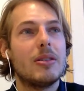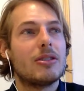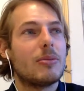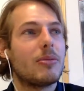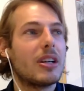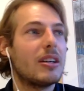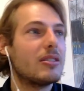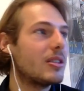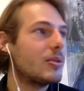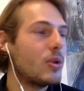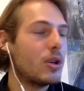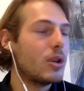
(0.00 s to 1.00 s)
something else
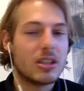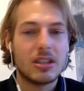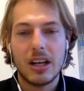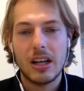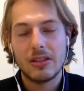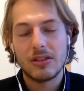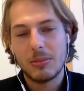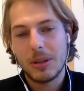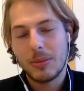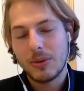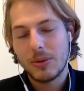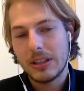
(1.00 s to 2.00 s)
than work styles, or
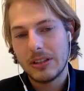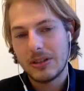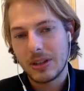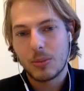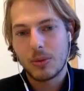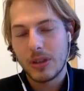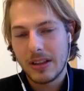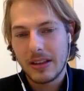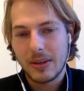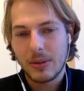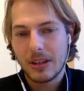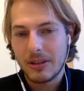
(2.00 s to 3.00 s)
maybe we need to incorporate
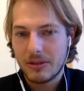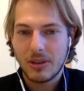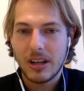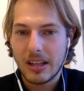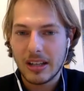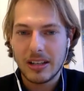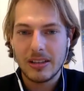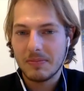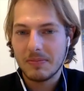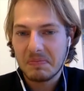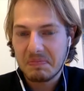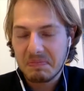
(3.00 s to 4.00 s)
their way of training.